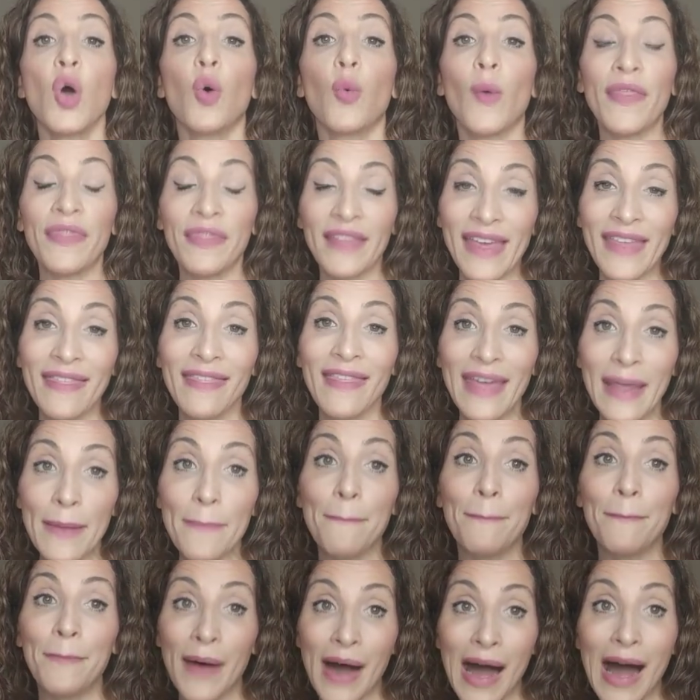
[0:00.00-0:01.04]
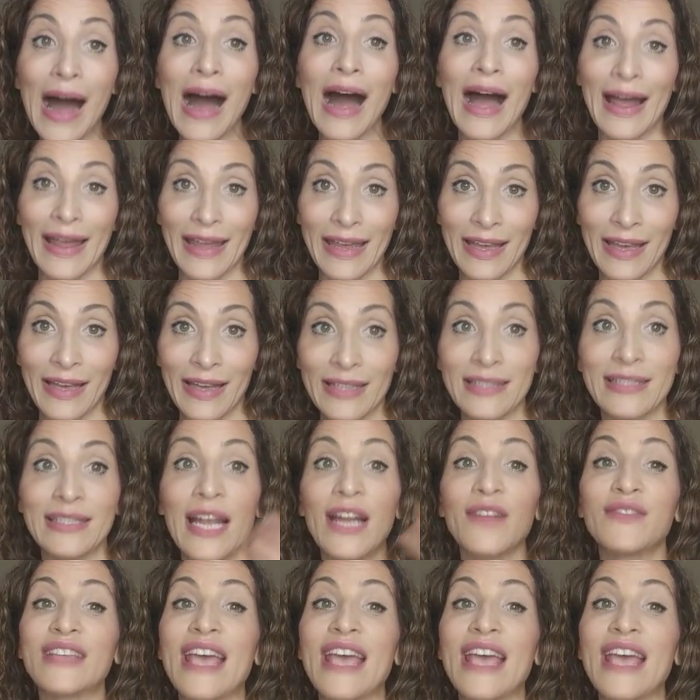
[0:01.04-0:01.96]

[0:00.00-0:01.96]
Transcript: When can they buy, instead